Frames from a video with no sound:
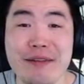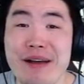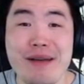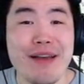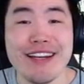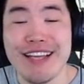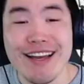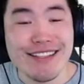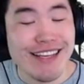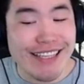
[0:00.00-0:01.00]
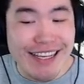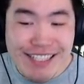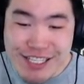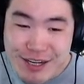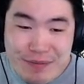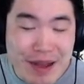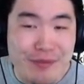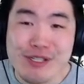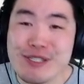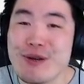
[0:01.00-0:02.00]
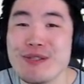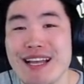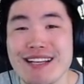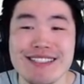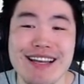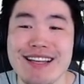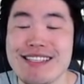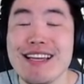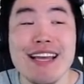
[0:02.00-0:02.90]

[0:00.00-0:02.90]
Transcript: My bad, guys. I guess I should have bought more stones last night.